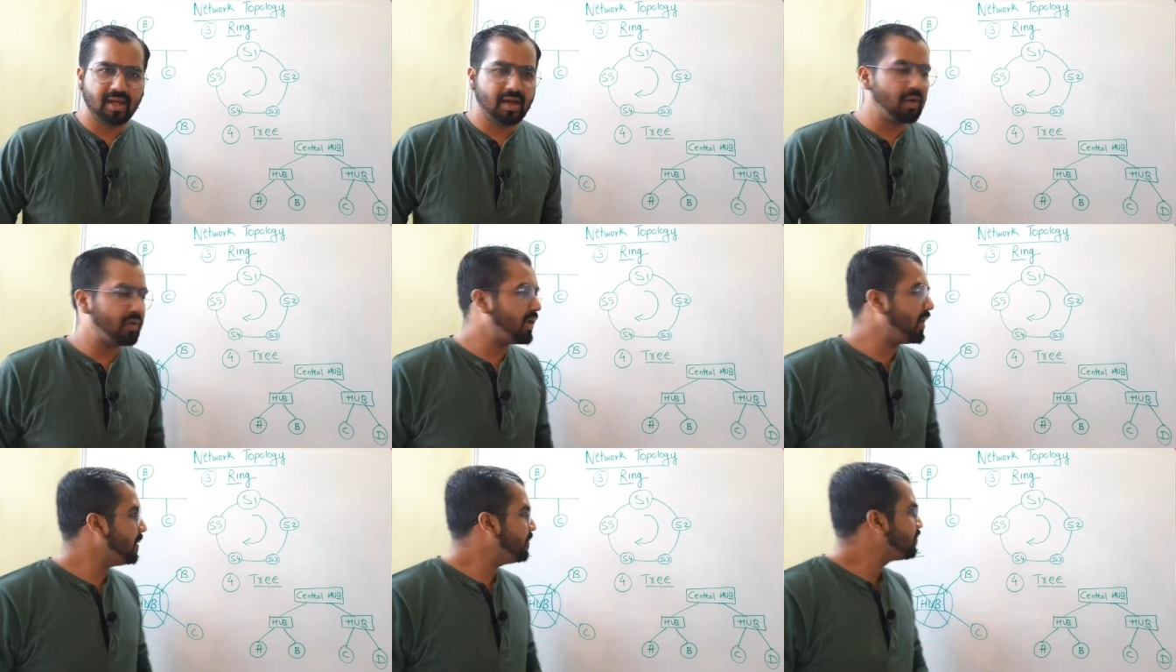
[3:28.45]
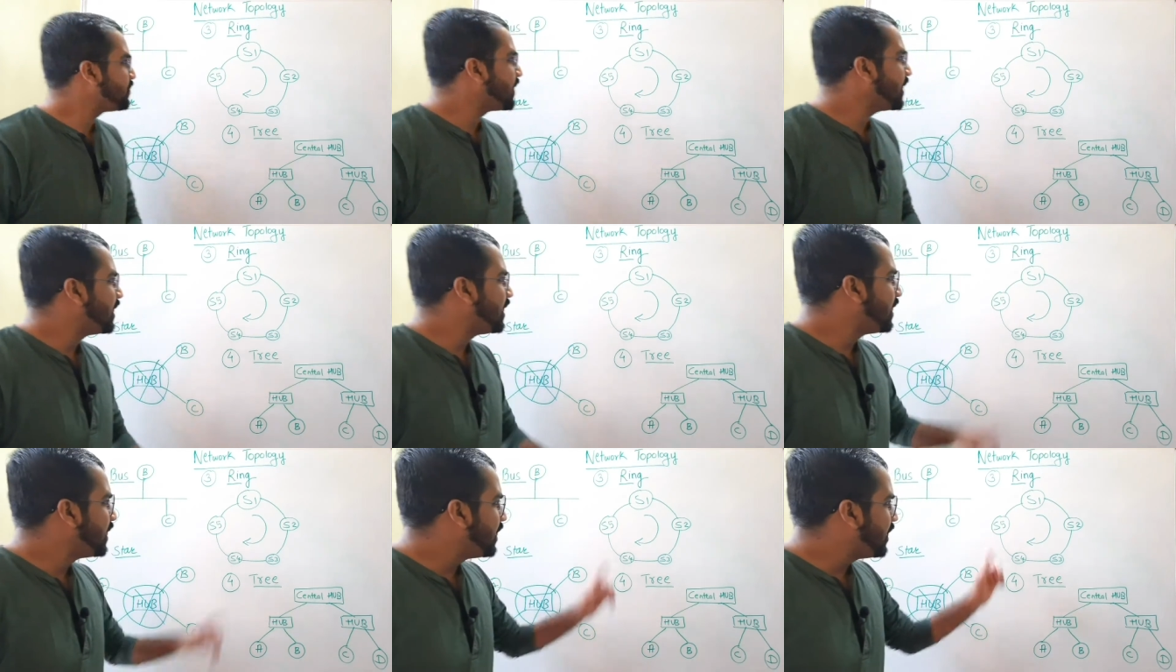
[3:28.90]
Okay,
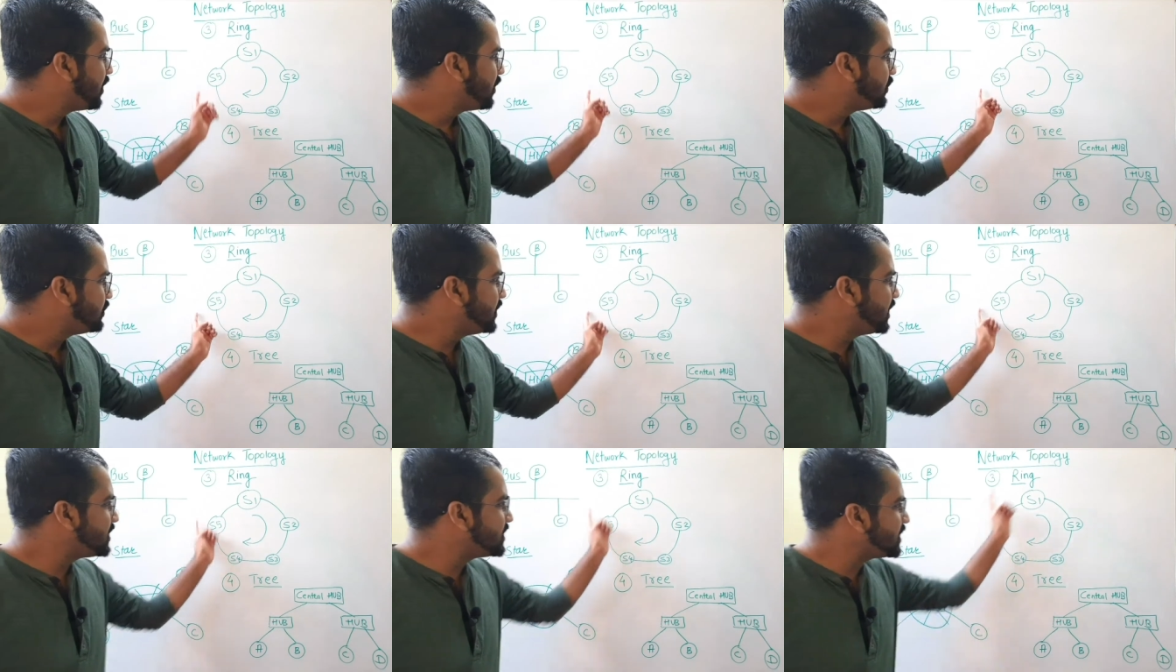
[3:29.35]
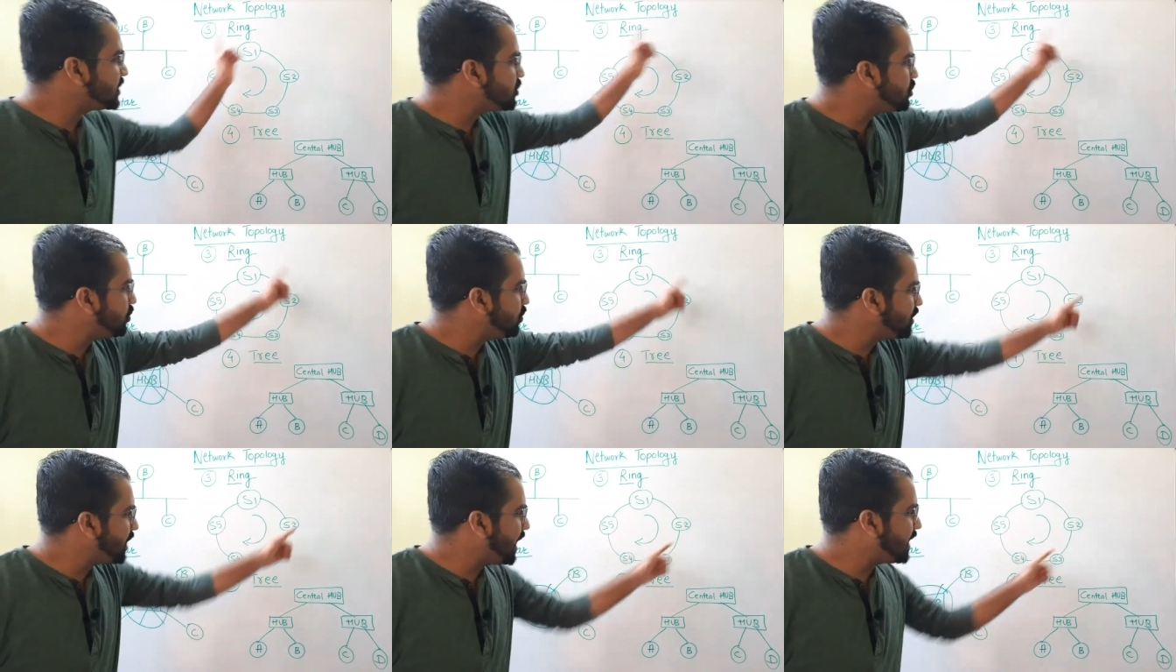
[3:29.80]
they
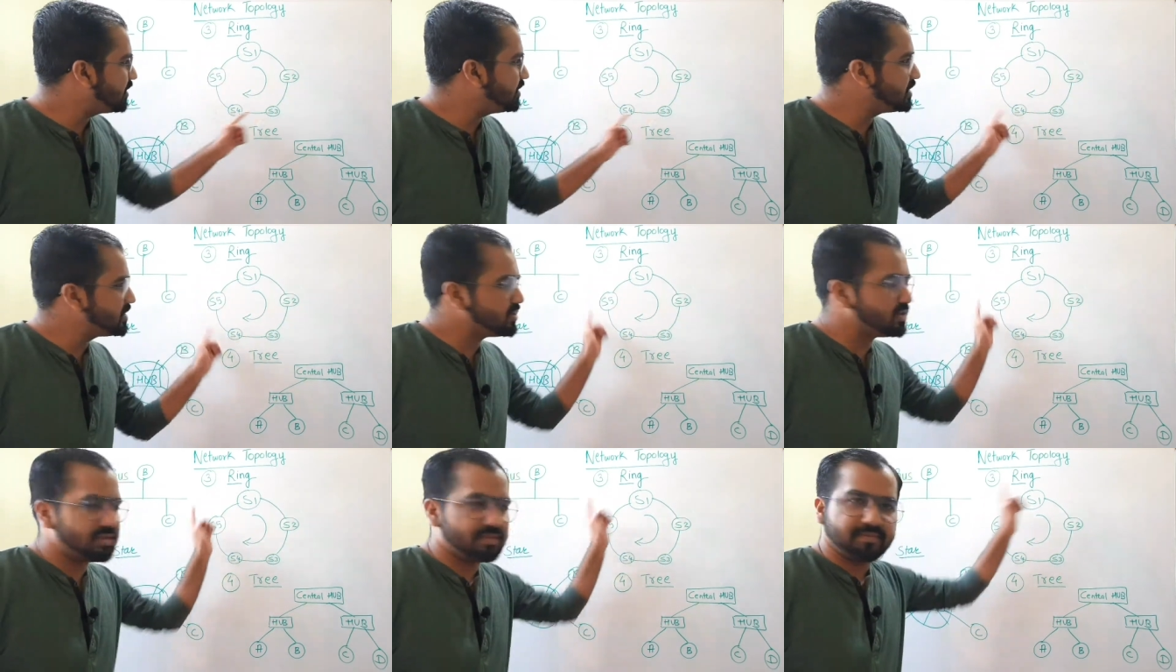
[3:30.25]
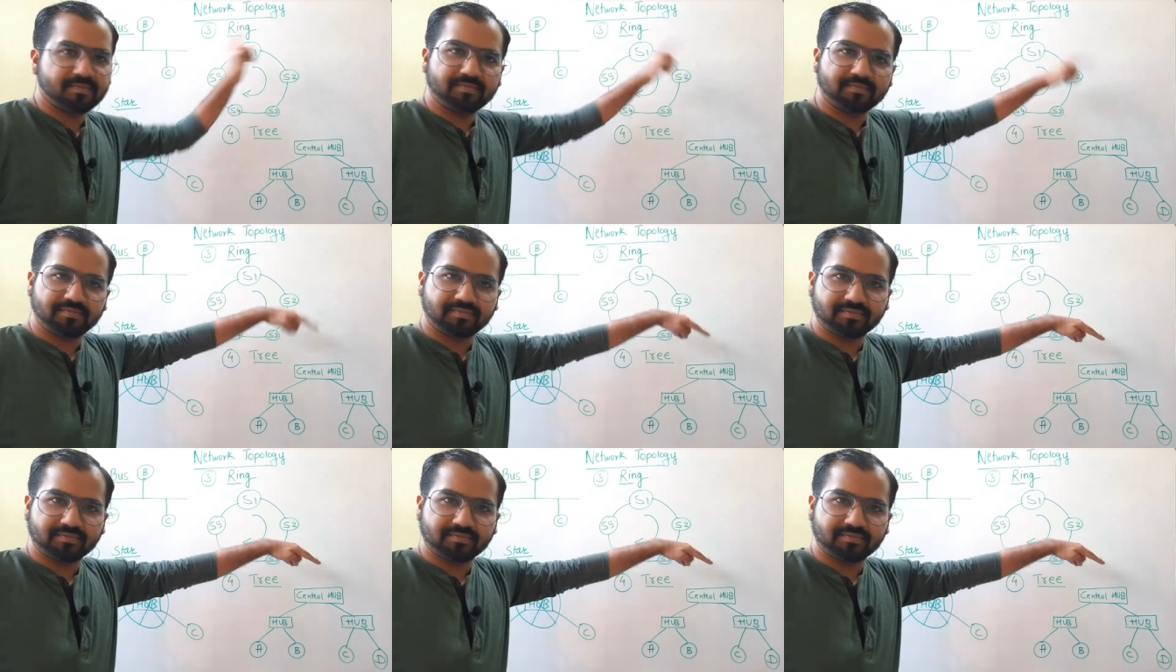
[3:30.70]
just look like this